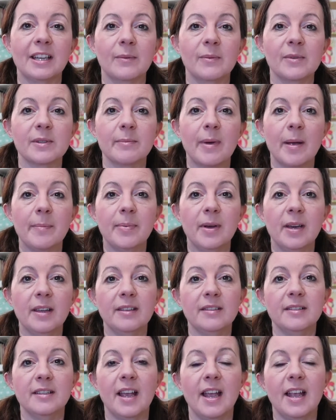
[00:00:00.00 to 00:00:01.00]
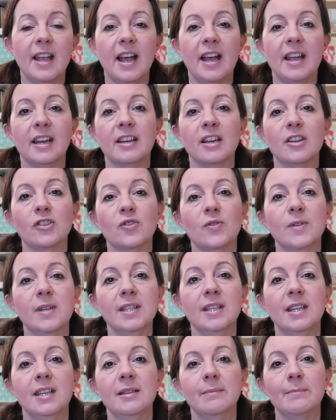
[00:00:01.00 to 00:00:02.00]
It was my birthday and I
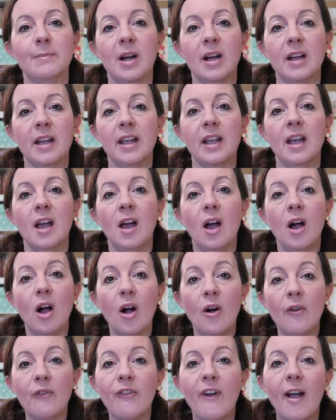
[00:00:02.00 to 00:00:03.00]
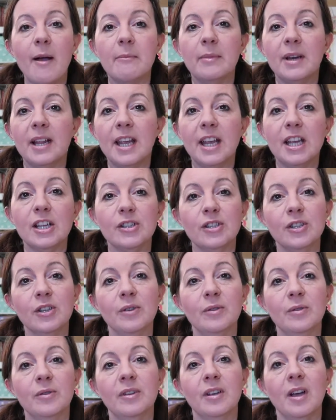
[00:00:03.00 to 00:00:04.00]
treated my whole family
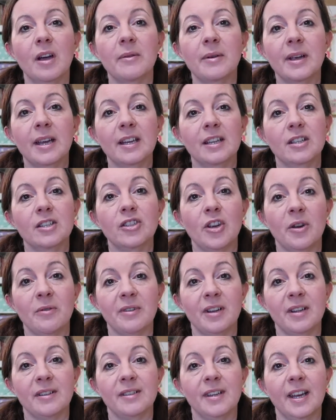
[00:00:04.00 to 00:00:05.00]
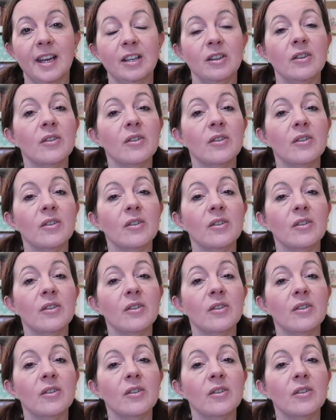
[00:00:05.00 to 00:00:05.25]
to going donutting.